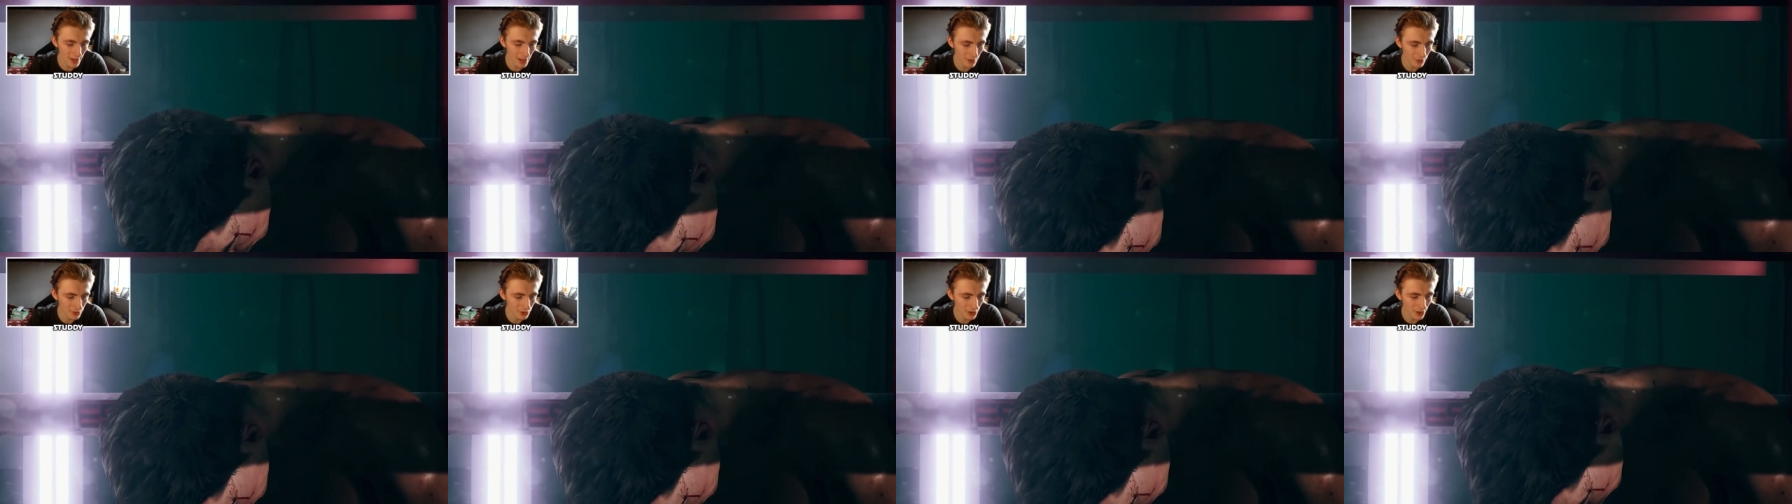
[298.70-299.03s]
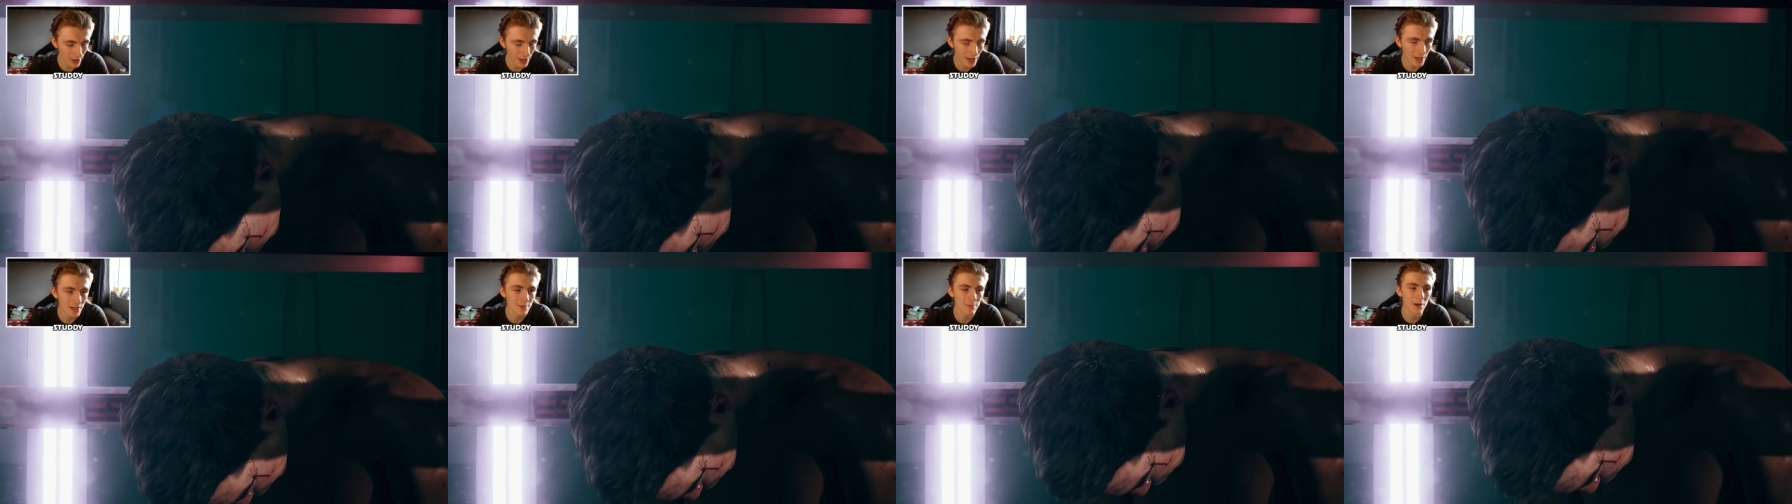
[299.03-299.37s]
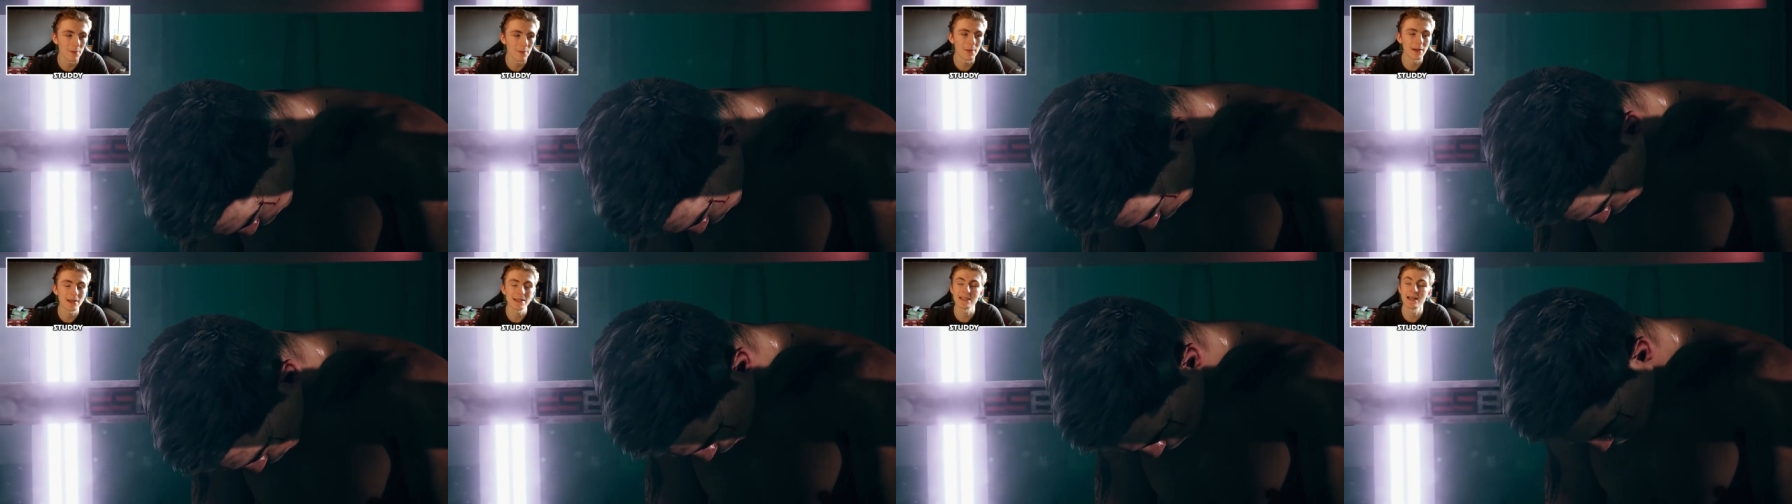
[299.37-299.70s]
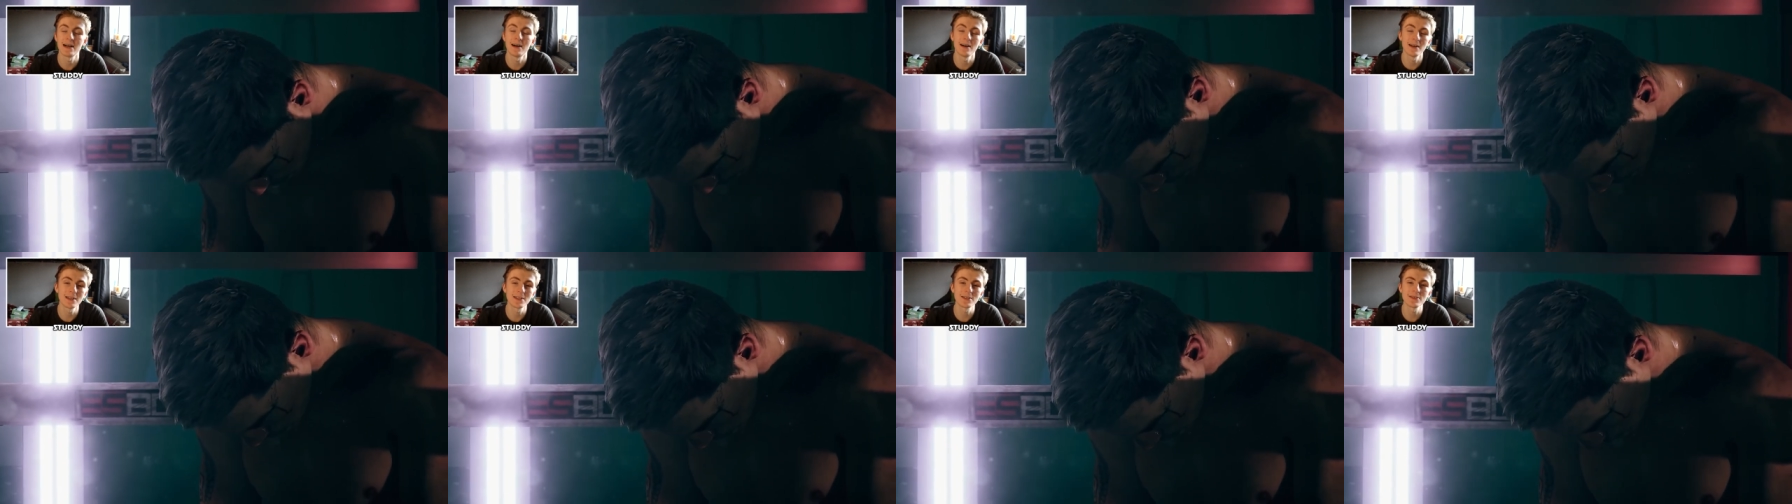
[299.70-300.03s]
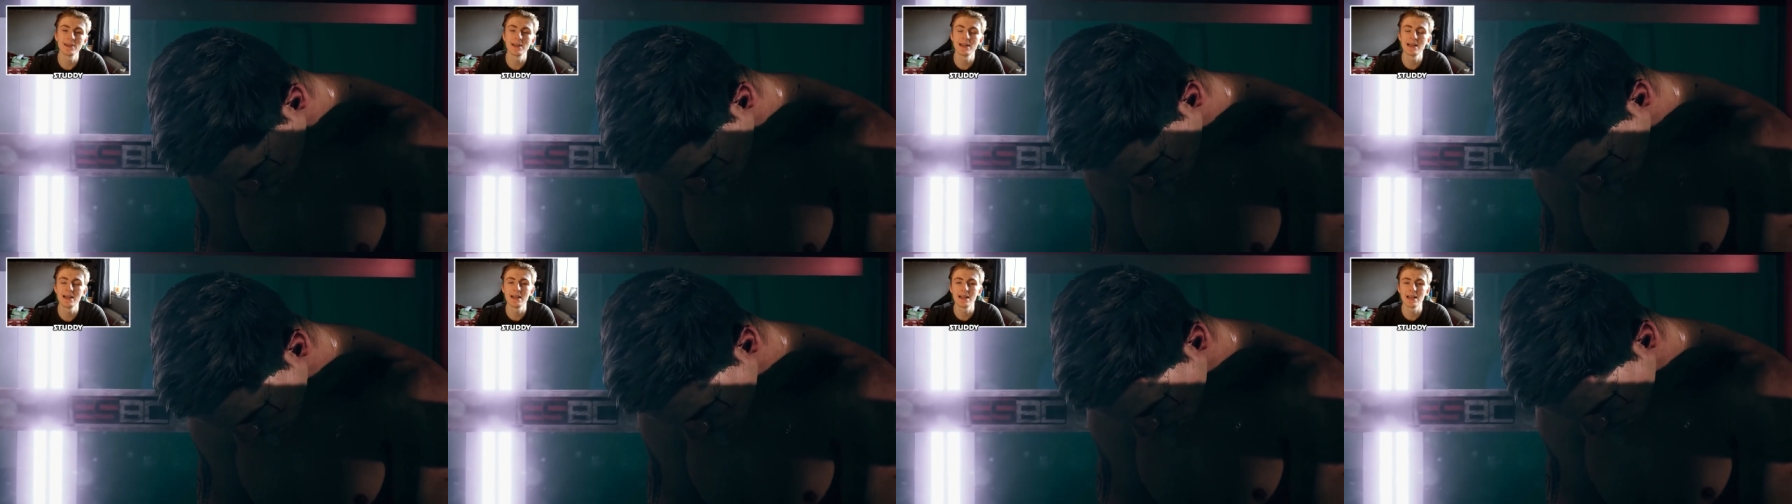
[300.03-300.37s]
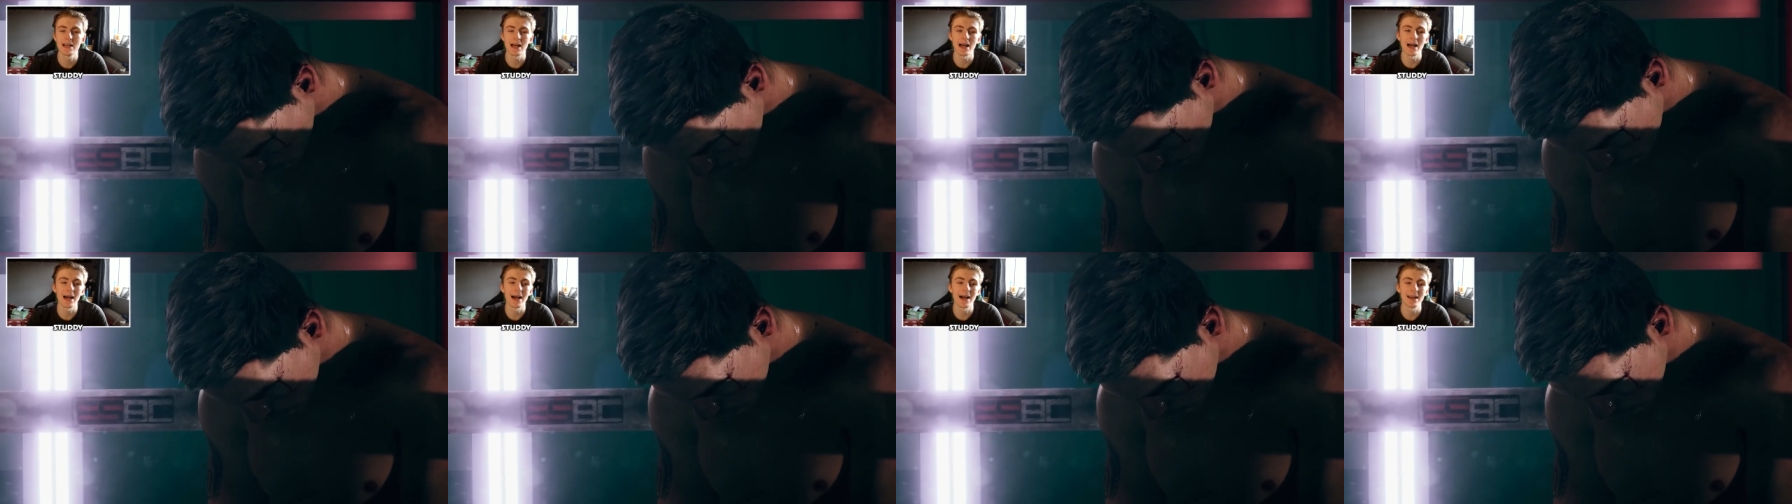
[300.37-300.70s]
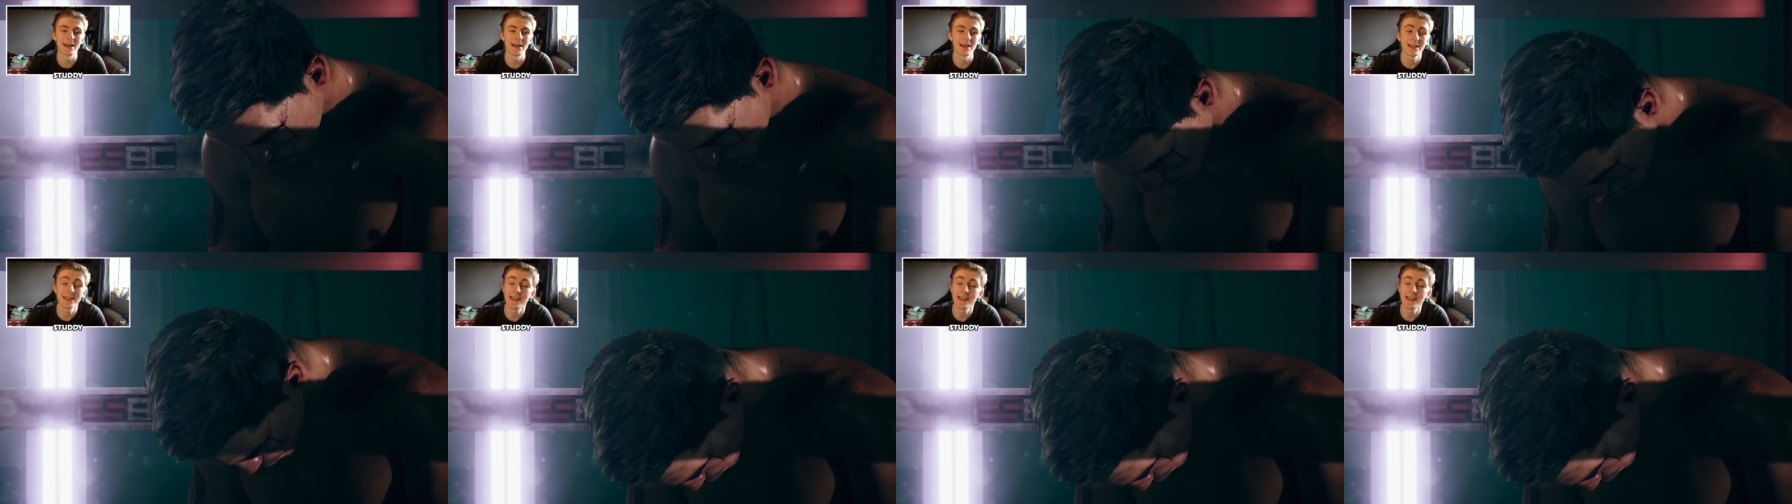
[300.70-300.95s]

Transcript: and I will try and my best to answer it. And uh,